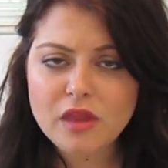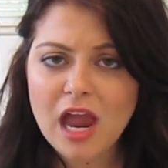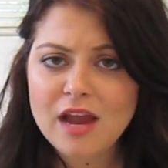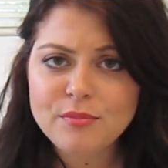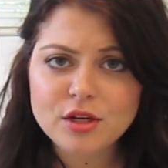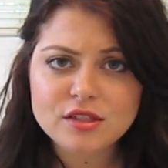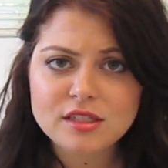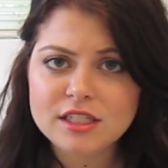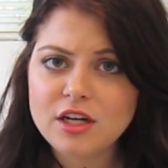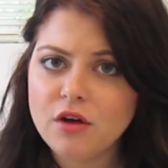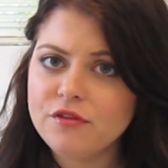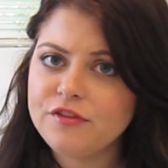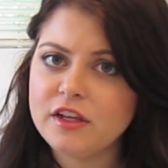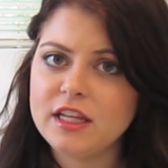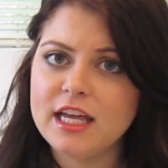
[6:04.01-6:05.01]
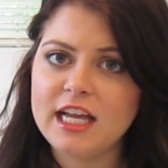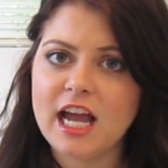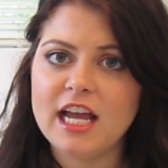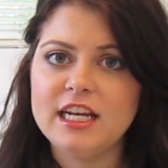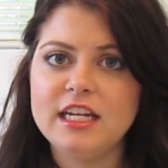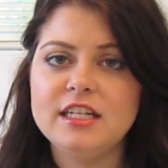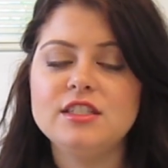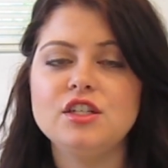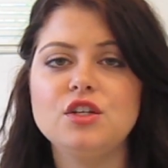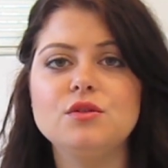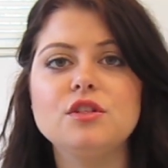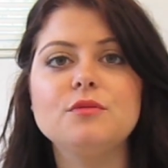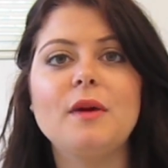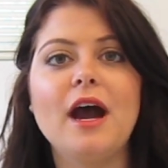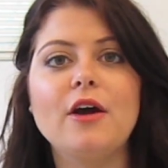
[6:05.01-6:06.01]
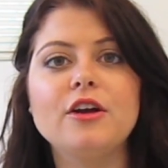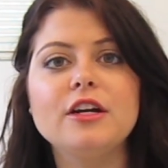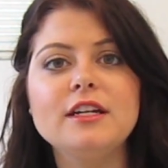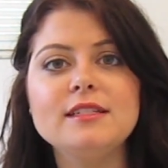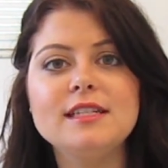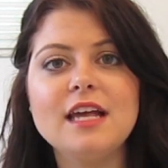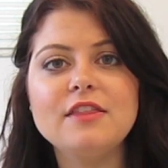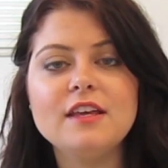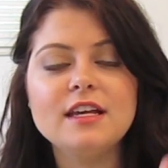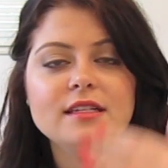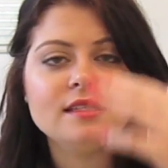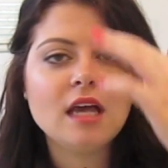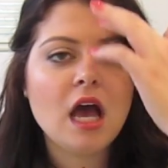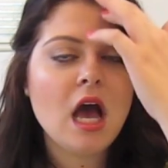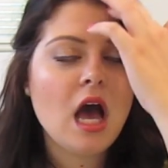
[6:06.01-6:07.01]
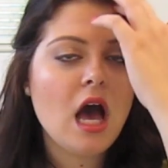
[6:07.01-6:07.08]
I personally don't feel like I need to use a powder to set this.